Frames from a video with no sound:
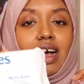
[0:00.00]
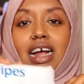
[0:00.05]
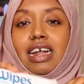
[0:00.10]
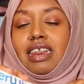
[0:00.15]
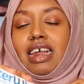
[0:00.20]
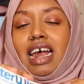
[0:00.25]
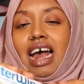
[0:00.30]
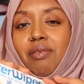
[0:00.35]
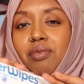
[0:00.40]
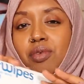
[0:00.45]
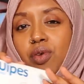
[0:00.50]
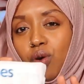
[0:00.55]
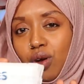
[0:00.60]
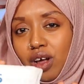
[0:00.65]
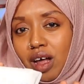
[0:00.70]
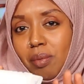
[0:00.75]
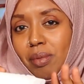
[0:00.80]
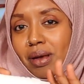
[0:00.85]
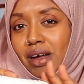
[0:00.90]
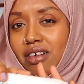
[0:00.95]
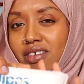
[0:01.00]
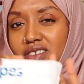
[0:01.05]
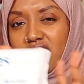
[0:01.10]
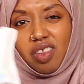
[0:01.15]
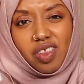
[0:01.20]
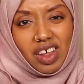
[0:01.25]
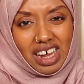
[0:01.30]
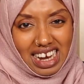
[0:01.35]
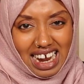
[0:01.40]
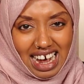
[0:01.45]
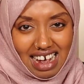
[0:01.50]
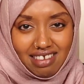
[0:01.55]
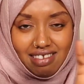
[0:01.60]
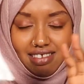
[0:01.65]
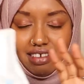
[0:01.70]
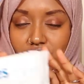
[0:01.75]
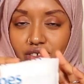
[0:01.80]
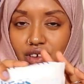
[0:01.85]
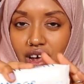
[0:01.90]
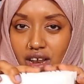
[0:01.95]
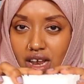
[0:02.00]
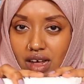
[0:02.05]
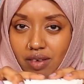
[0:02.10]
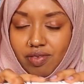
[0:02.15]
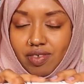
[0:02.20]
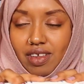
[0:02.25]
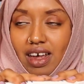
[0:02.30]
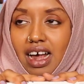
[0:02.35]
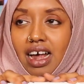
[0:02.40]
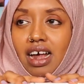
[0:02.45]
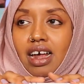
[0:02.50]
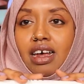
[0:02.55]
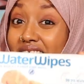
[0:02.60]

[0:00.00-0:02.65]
and they have no chemicals, nothing nasty. So I love that.